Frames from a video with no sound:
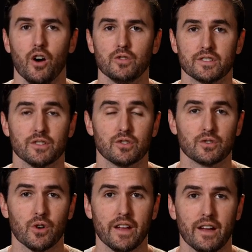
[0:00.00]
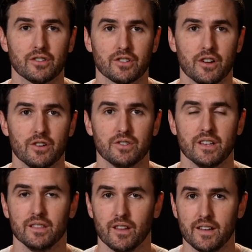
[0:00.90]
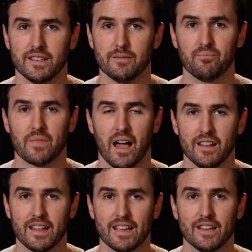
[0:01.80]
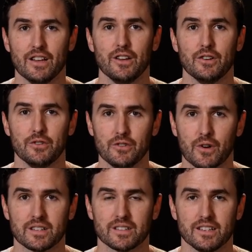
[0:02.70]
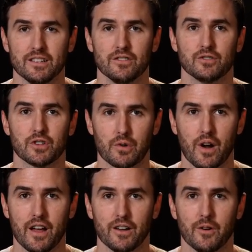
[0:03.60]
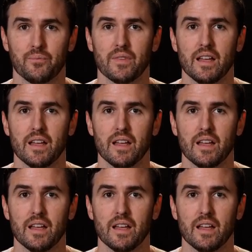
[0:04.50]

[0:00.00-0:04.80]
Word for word: hosted sold out shows in London, LA, New York City, Toronto,